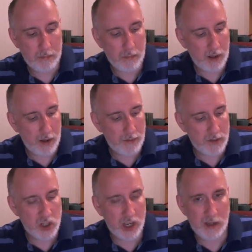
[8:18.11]
they often
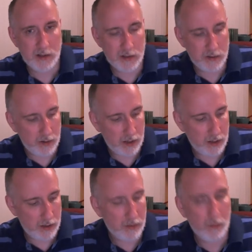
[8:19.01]
change their name,
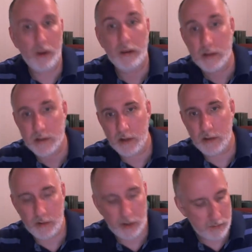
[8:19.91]
the way they signed
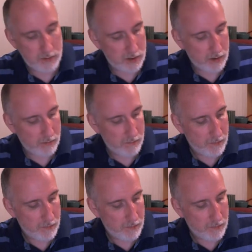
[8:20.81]
their names. So,